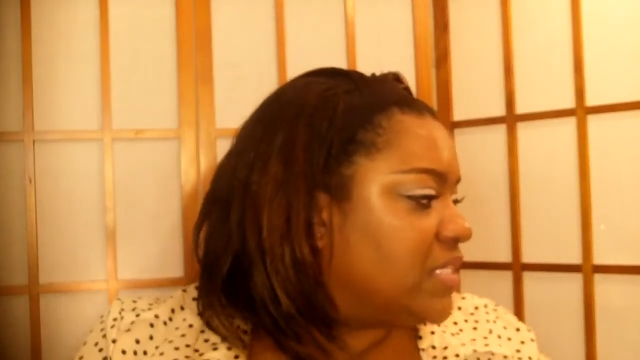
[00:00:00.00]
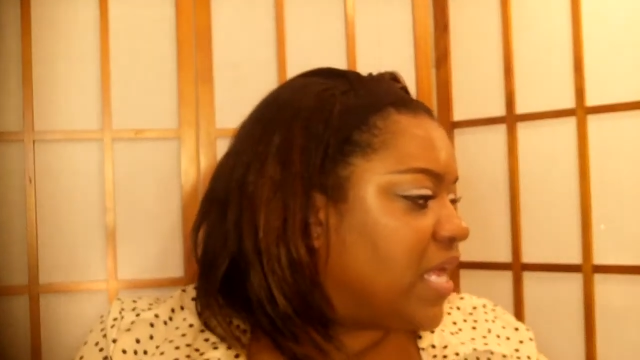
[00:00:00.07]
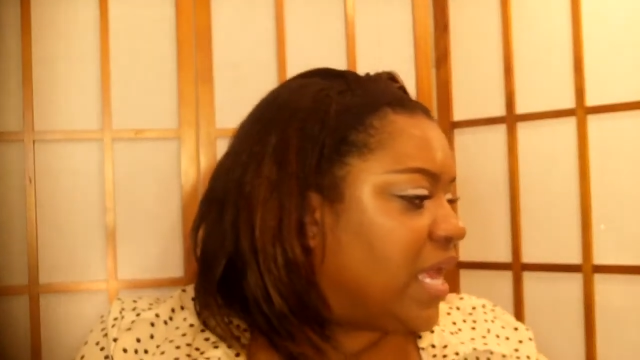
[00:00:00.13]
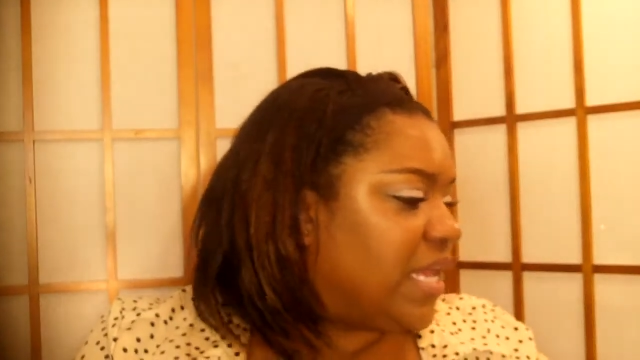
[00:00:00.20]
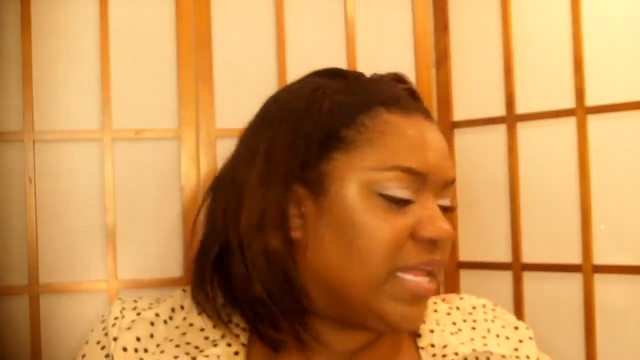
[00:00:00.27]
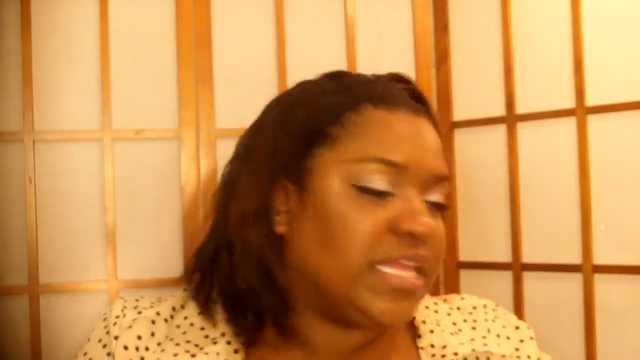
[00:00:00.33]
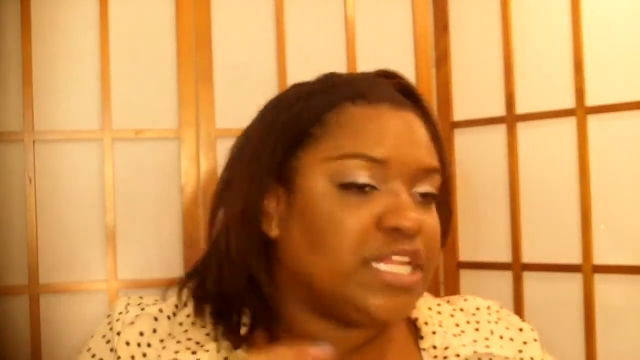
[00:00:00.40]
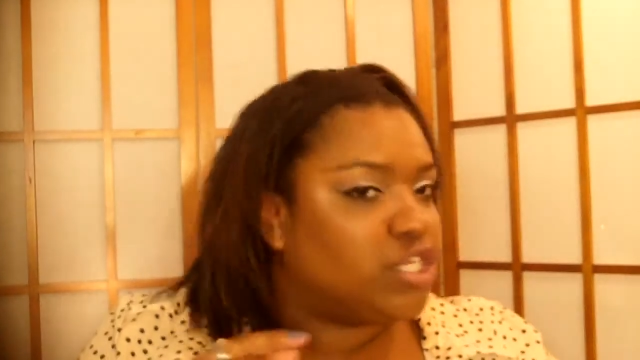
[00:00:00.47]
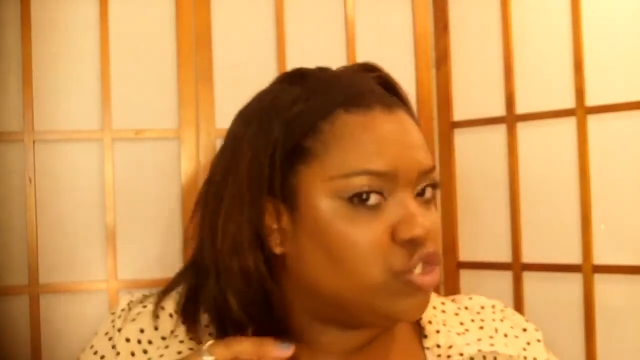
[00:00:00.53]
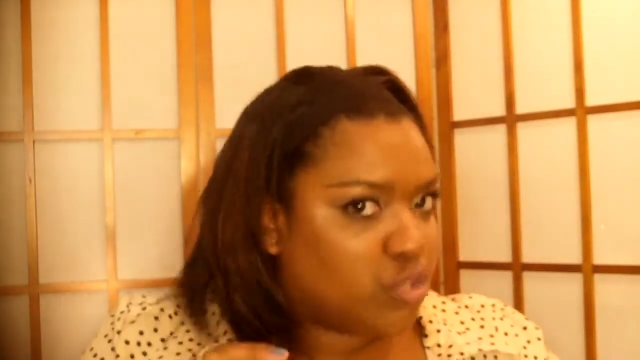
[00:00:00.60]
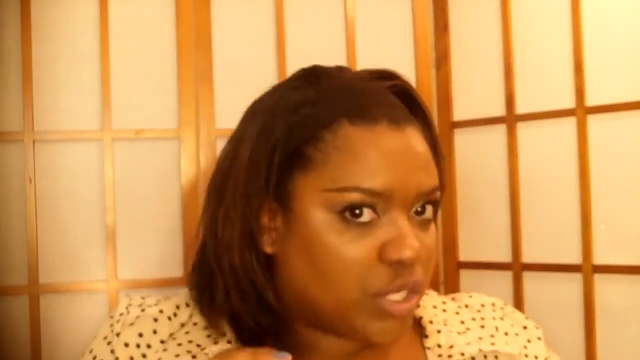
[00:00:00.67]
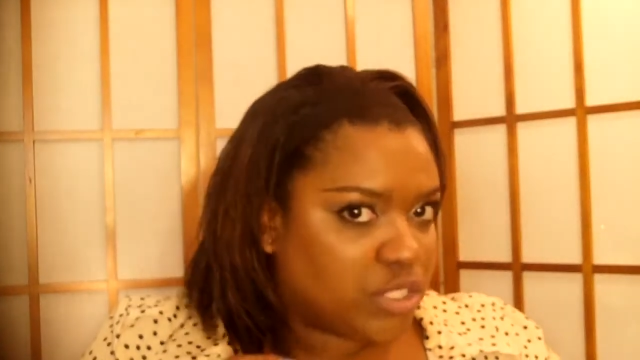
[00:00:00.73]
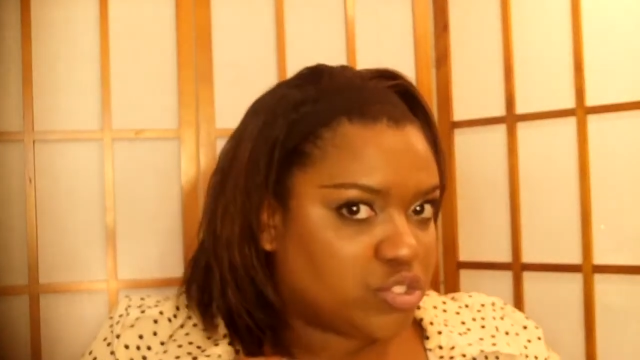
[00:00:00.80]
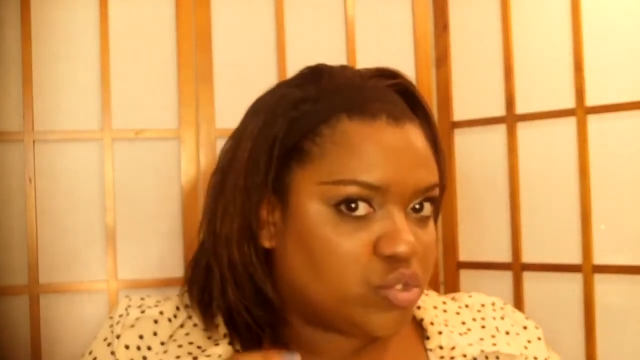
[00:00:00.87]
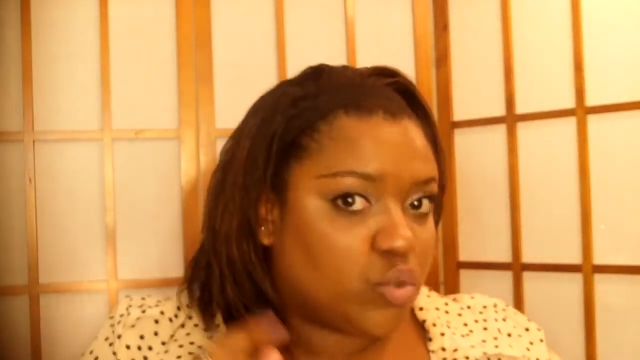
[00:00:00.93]
at any
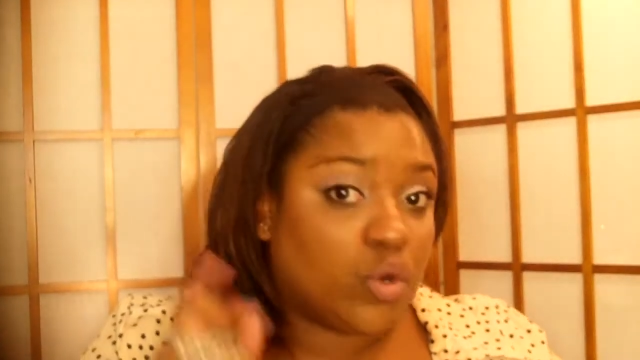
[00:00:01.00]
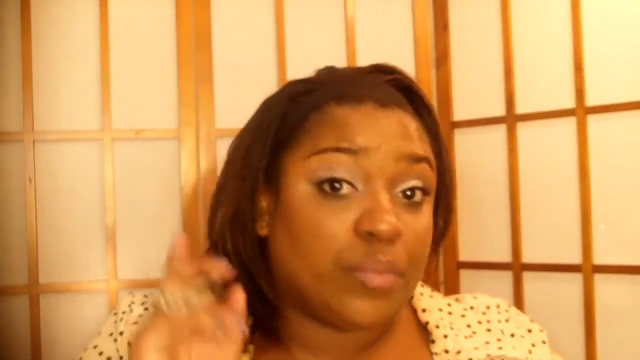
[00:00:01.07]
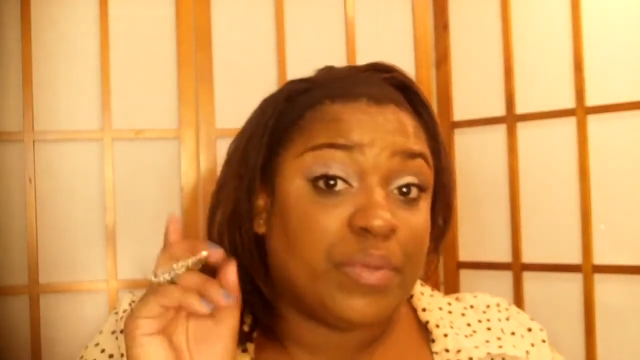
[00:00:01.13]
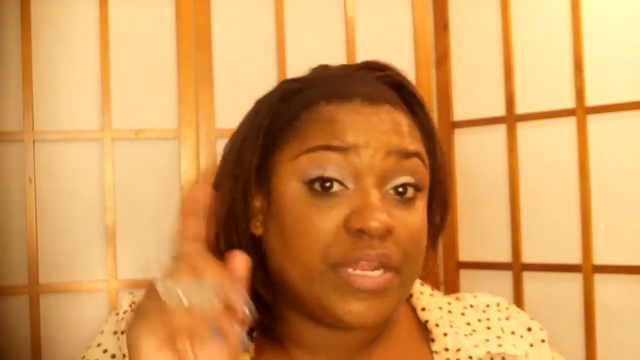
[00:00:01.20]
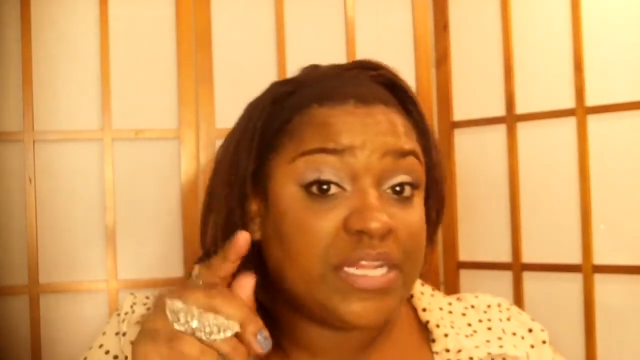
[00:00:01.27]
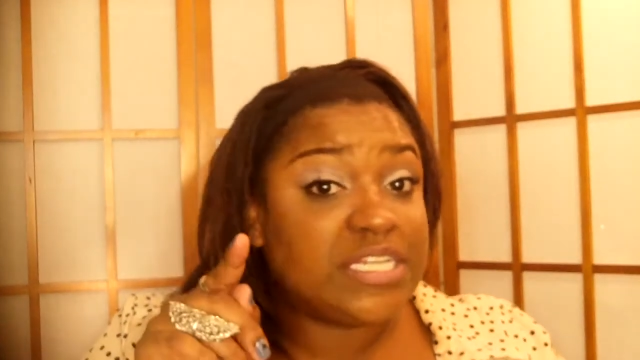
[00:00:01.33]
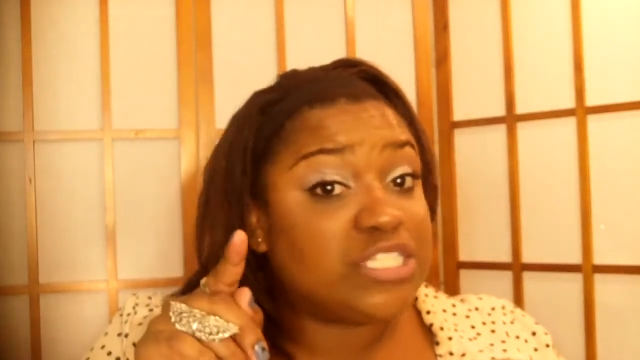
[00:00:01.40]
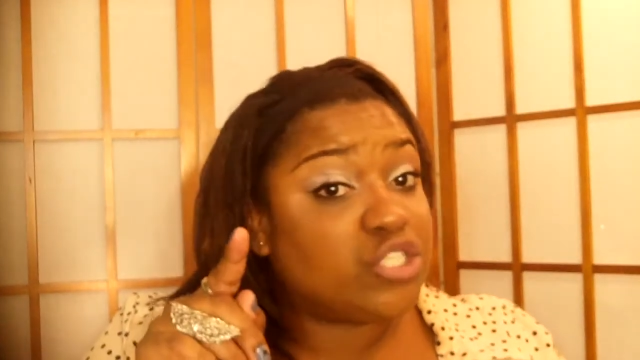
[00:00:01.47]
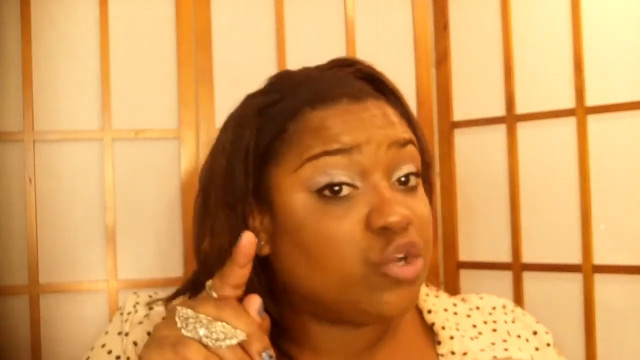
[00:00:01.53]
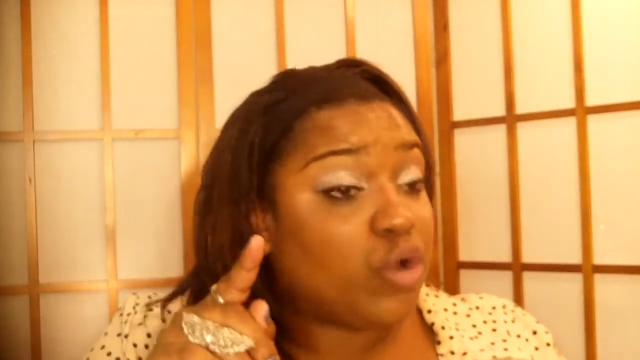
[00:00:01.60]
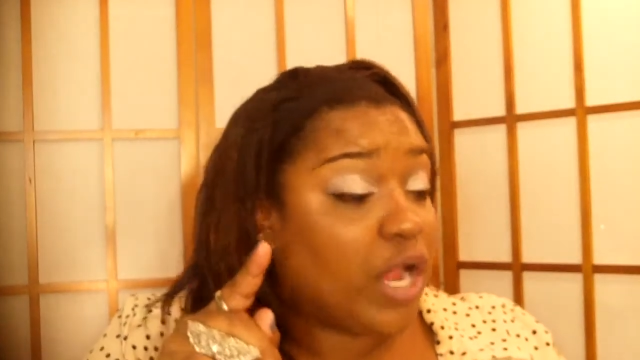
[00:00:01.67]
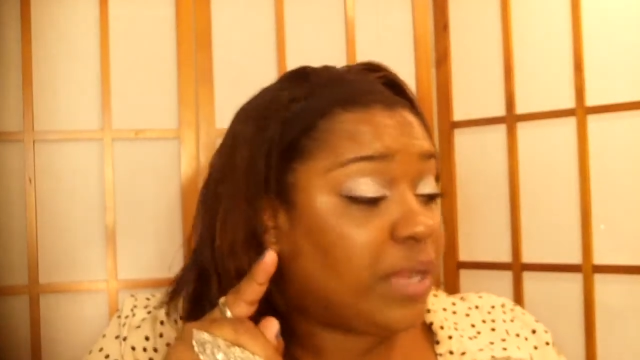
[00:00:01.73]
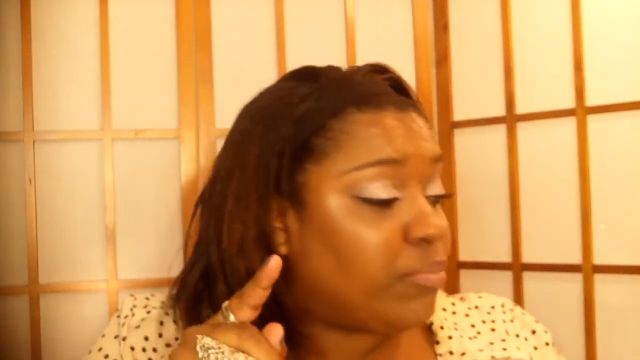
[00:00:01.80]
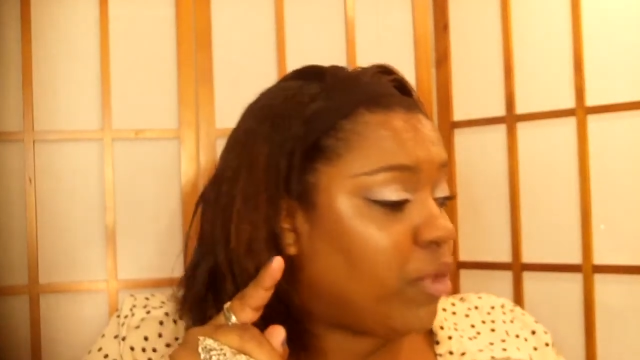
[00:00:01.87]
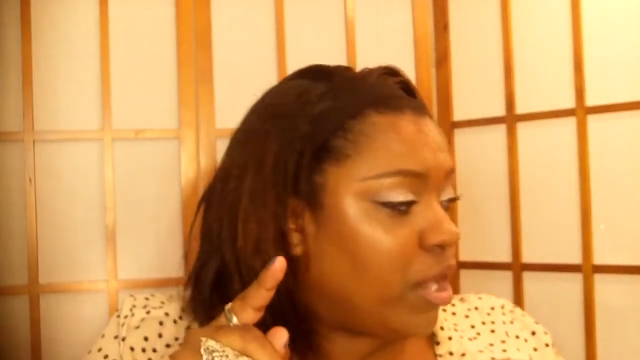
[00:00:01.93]
drugstore, but it is a
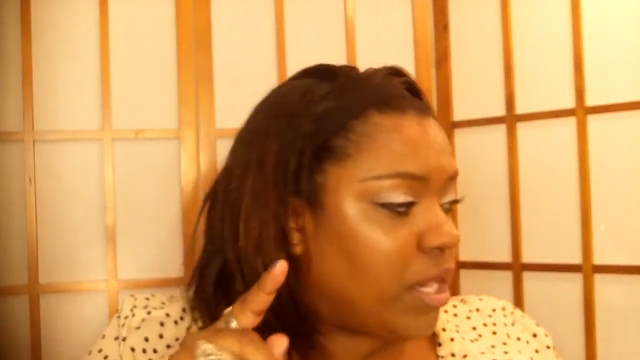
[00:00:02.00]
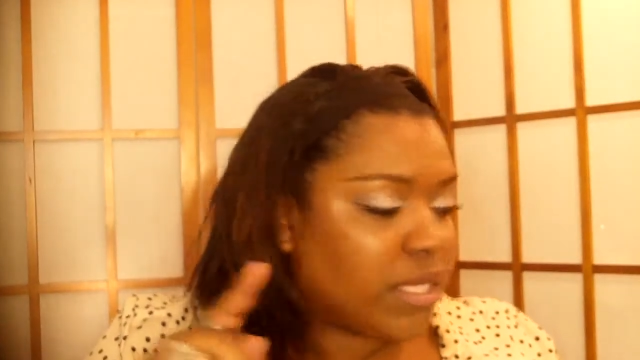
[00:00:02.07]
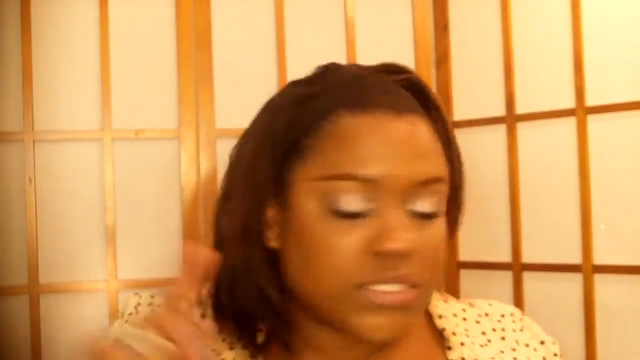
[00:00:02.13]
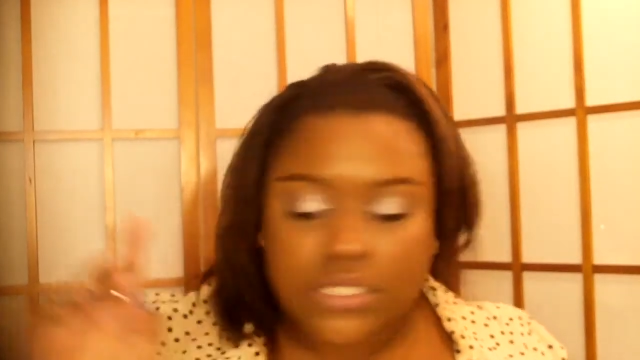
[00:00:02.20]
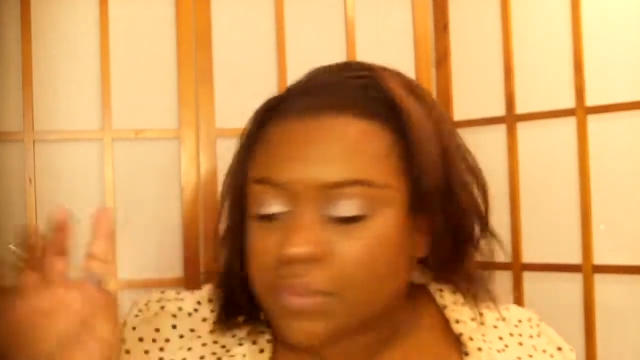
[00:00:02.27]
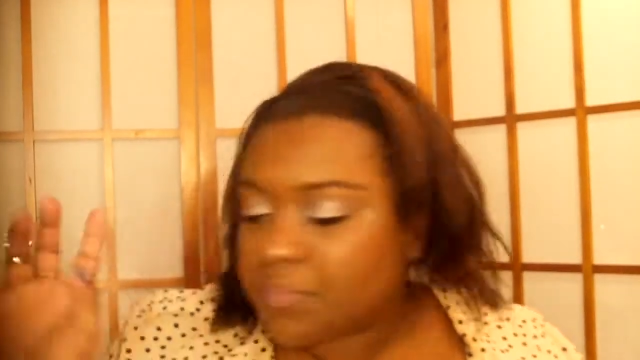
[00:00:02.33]
great product.